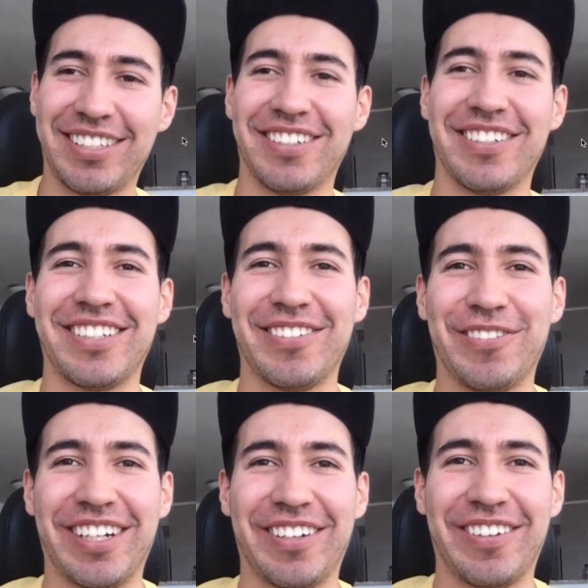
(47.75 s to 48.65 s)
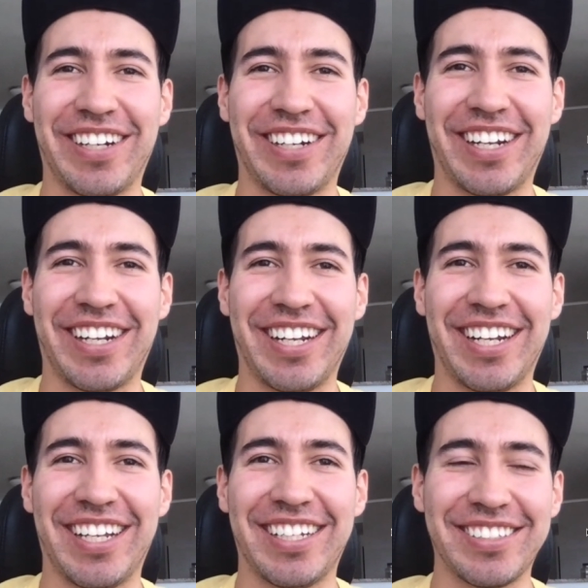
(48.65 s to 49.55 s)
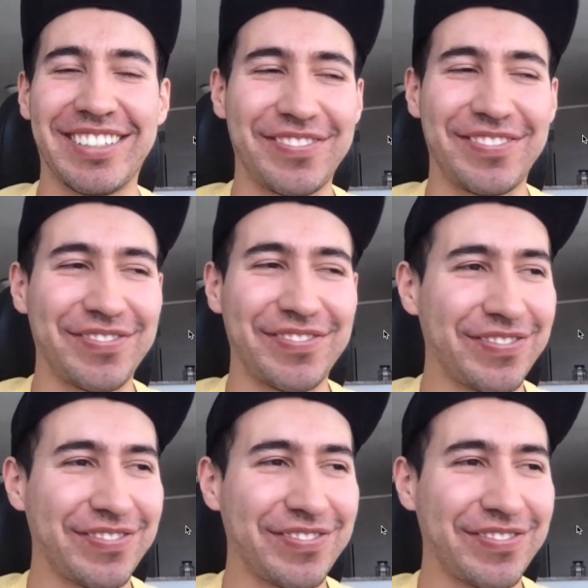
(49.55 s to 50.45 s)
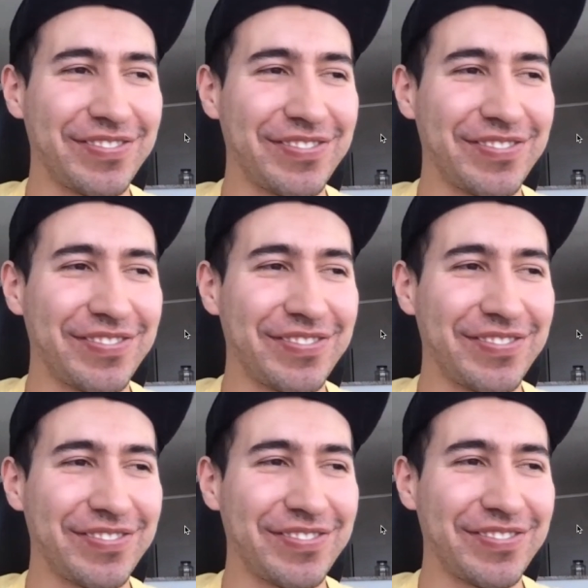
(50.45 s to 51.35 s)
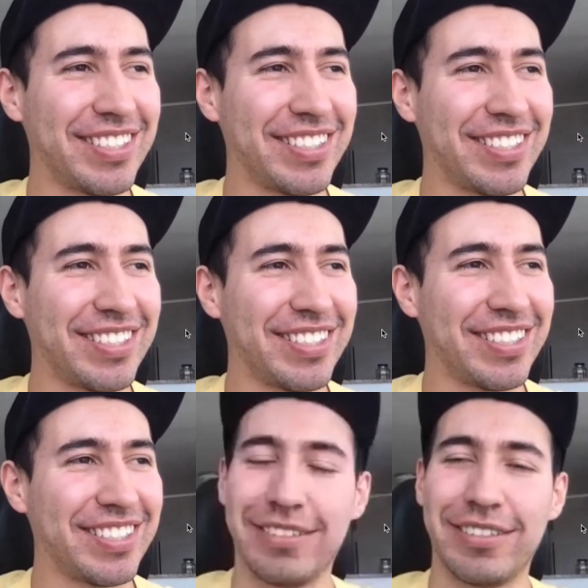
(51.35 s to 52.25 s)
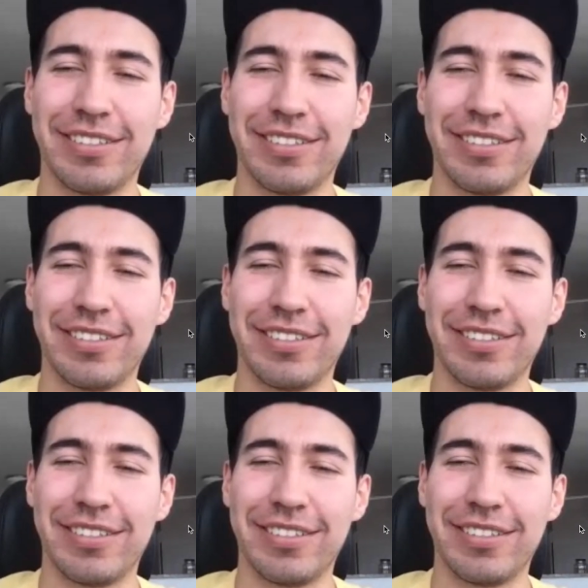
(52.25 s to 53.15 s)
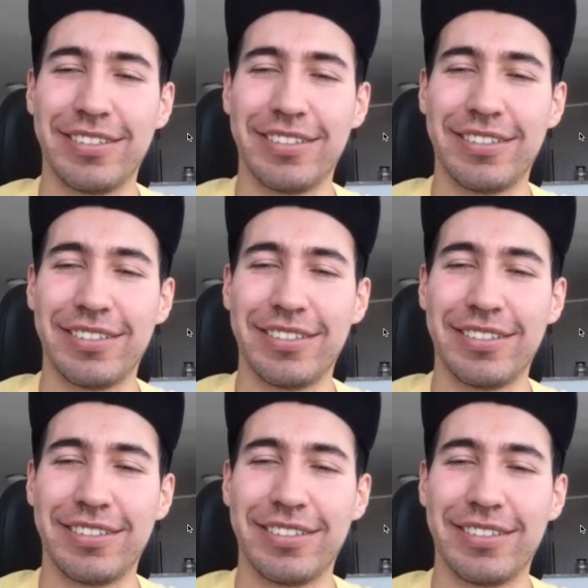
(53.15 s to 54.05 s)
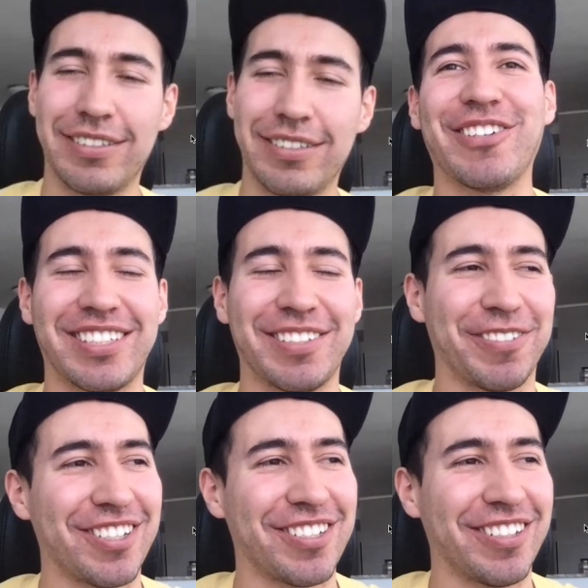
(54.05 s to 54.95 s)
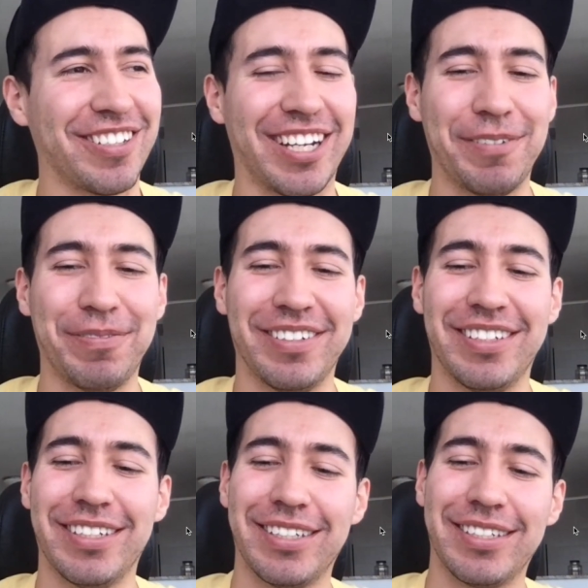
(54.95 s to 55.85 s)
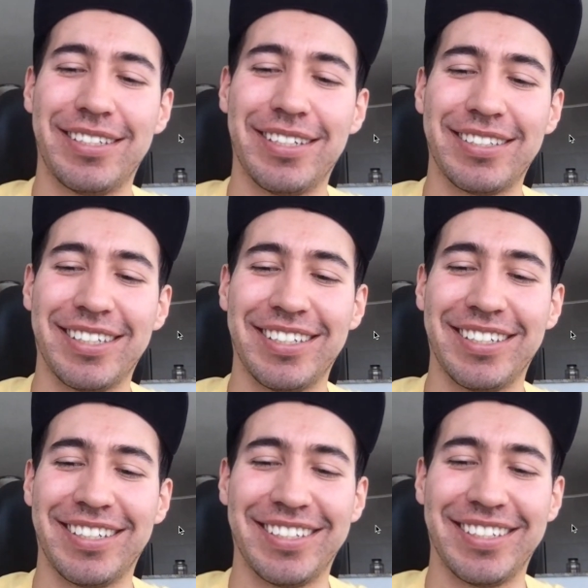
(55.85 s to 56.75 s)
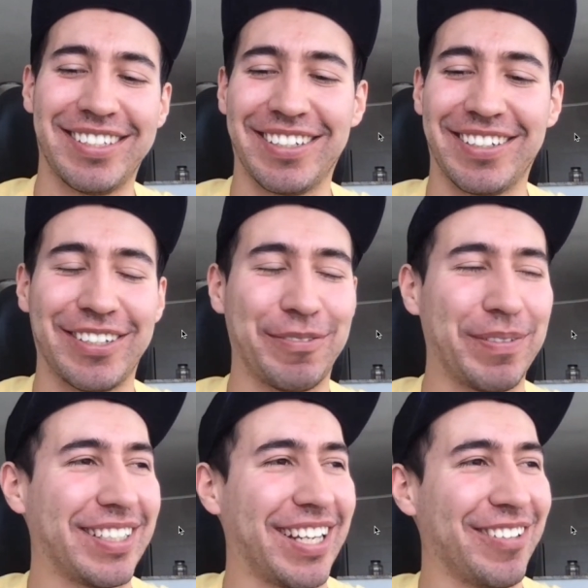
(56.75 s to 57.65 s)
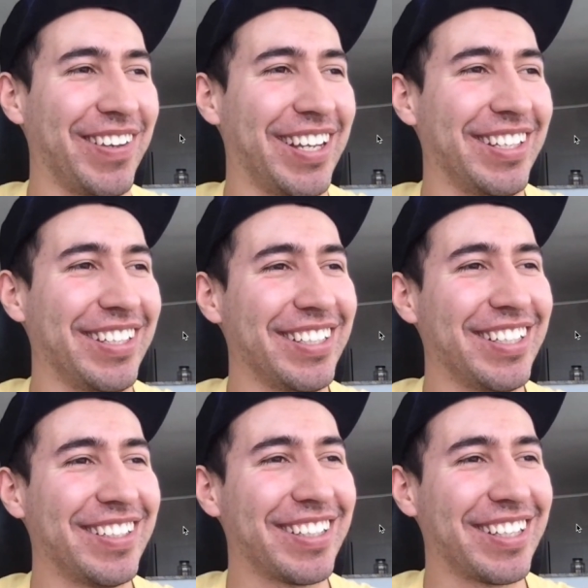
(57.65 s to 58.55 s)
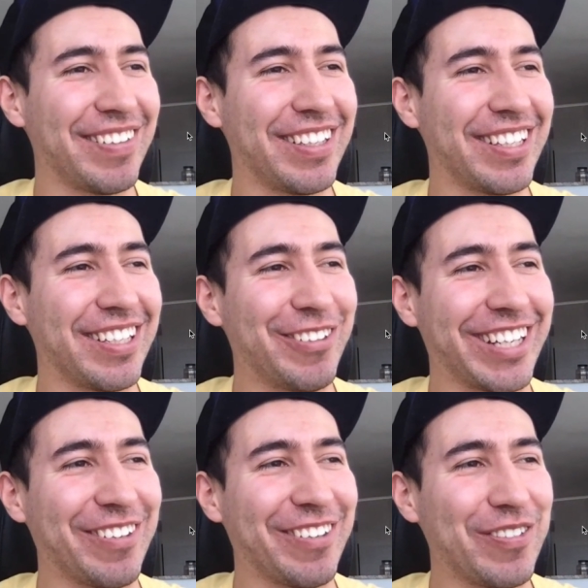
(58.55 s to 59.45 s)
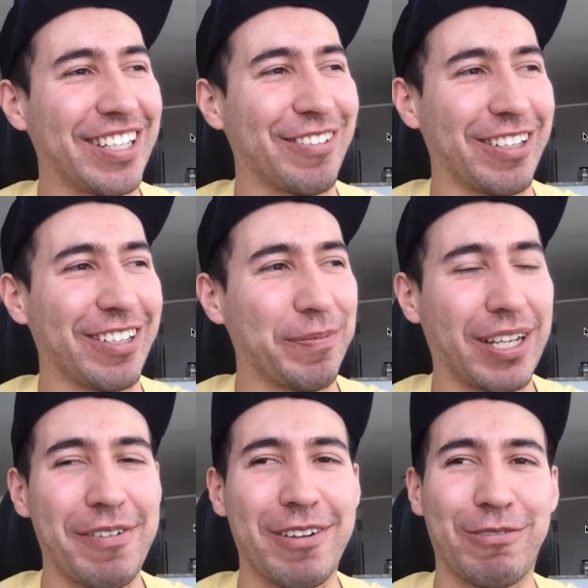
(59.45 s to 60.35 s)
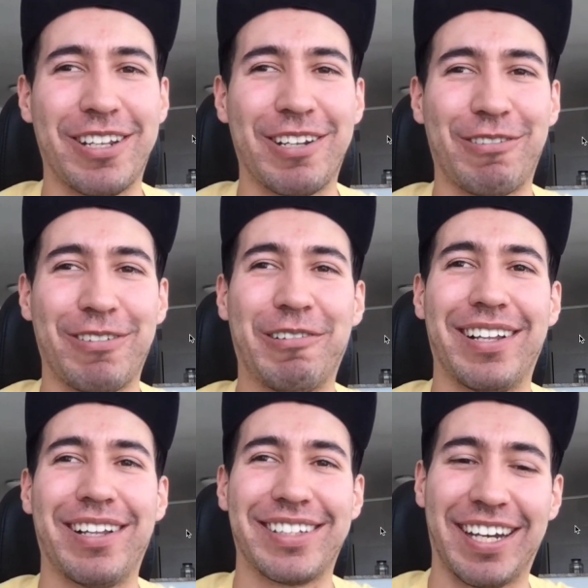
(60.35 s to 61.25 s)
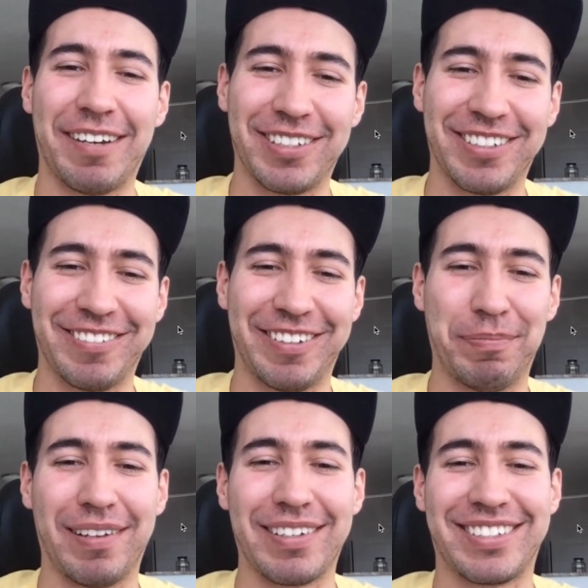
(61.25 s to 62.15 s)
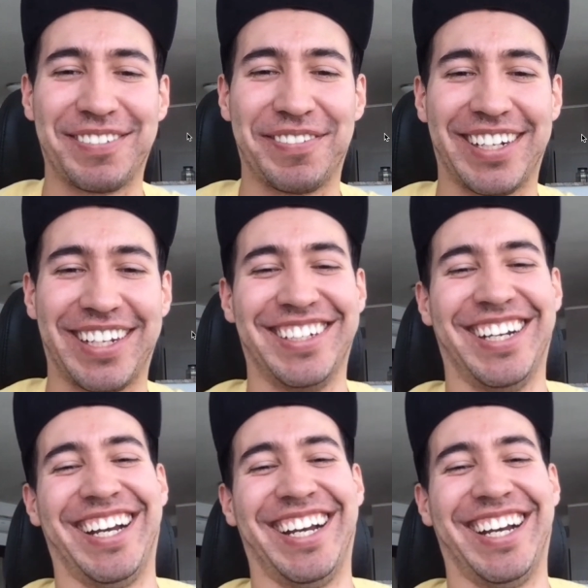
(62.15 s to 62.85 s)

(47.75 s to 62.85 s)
Okay, so we're gonna say hi to Justin. Well, we're gonna call out Justin for not showing up. So you're missing out, man. We're gonna be becoming really wealthy after we polish.